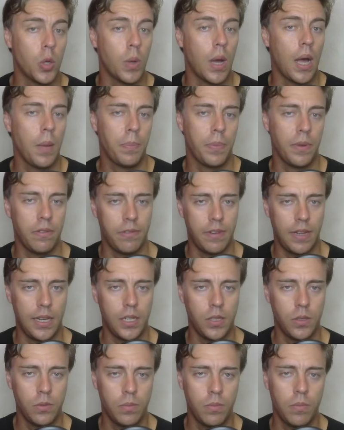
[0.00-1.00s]
up in
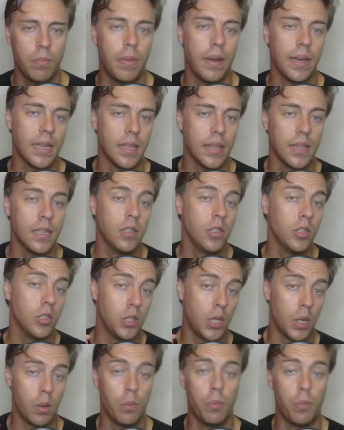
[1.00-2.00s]
value by either
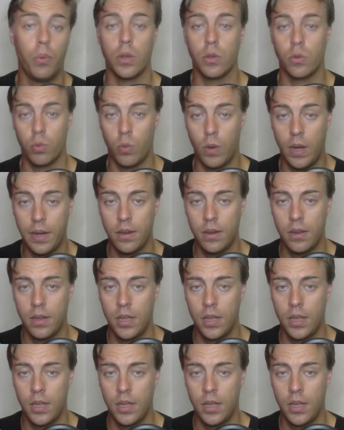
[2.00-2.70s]
0.1